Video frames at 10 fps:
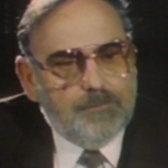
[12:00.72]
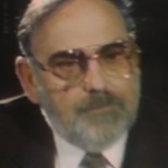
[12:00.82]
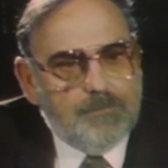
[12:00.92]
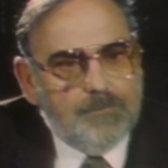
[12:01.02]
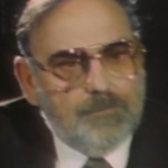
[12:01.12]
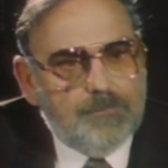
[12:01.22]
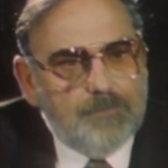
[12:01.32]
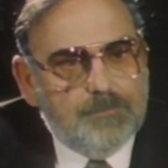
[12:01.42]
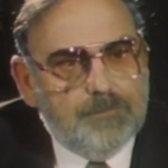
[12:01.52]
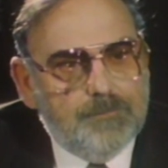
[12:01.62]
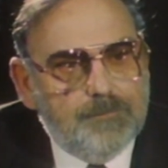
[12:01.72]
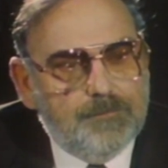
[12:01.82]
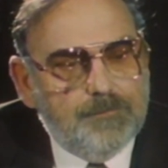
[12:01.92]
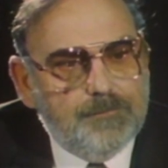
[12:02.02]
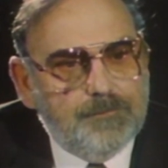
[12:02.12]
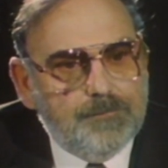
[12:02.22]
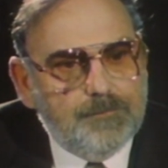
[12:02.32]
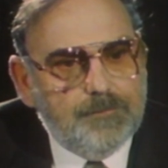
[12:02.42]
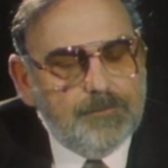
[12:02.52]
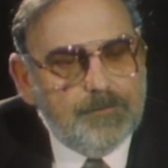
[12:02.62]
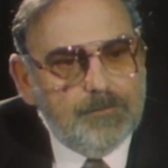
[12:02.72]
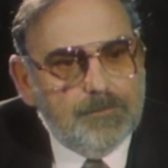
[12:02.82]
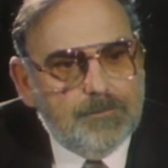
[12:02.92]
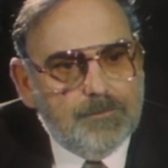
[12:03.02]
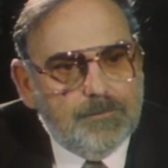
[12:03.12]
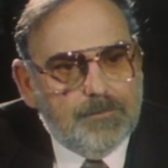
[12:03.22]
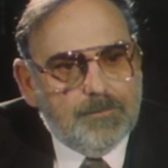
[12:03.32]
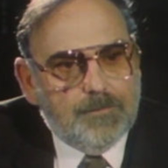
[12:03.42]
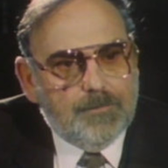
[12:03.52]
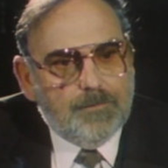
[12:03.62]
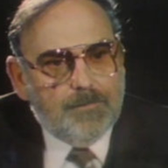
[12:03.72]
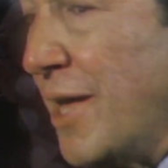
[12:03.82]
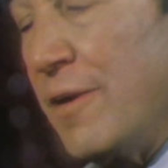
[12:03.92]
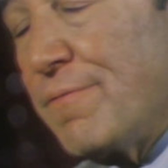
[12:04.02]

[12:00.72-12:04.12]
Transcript: You're trying to get his man in to come in and take the money.